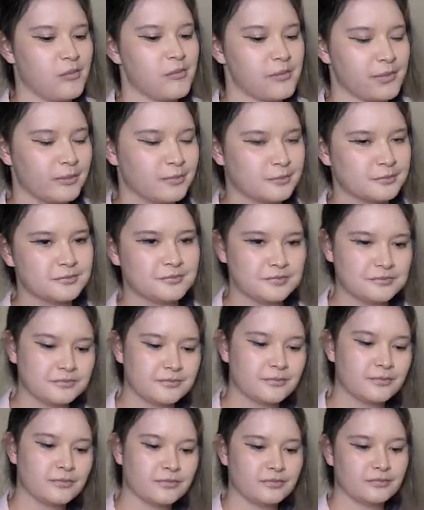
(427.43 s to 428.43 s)

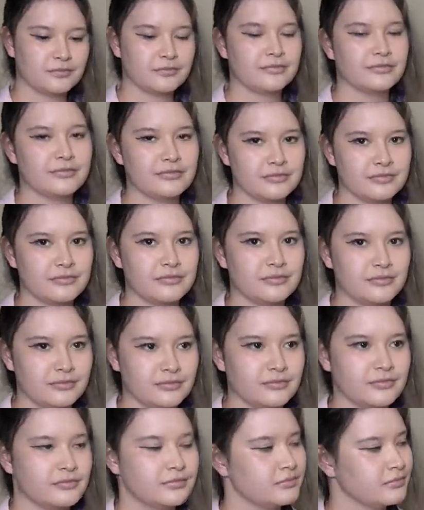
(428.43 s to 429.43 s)

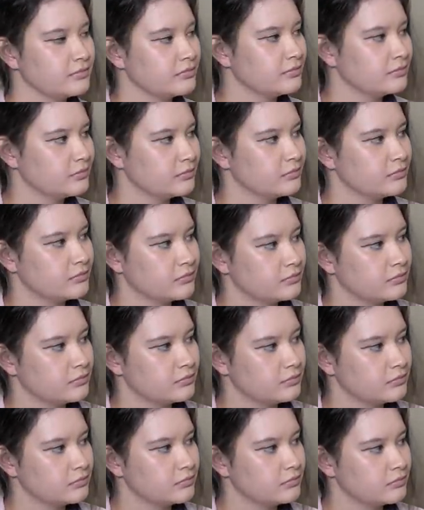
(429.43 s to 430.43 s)

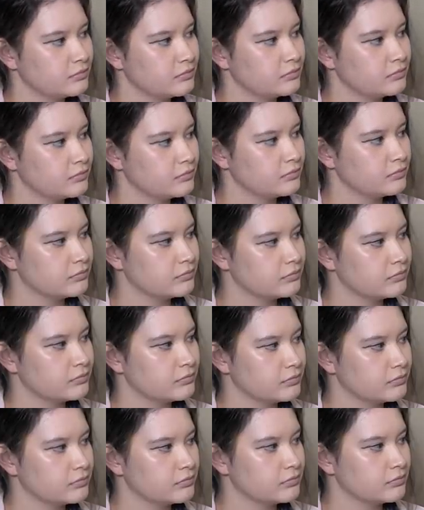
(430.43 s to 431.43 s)

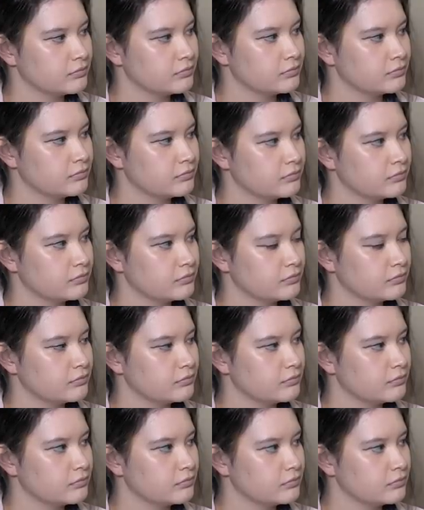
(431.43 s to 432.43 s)

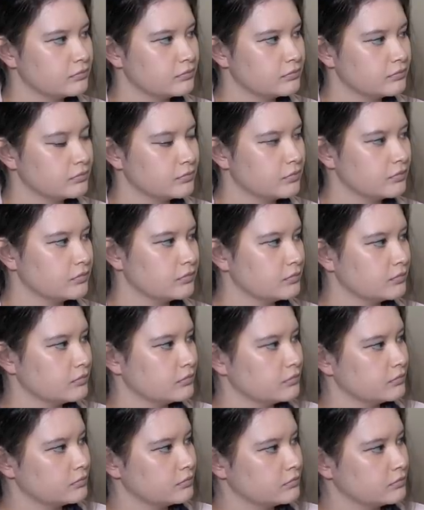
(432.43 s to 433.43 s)

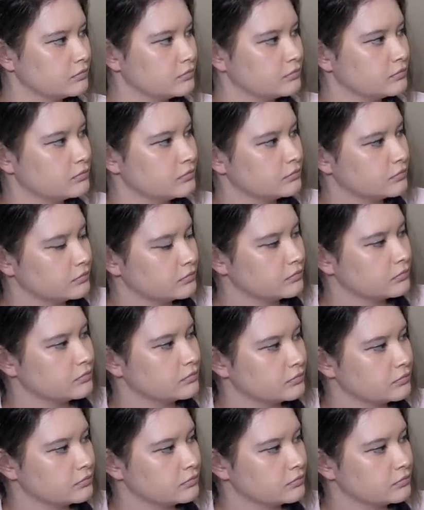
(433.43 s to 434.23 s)
No words are spoken by the person on screen.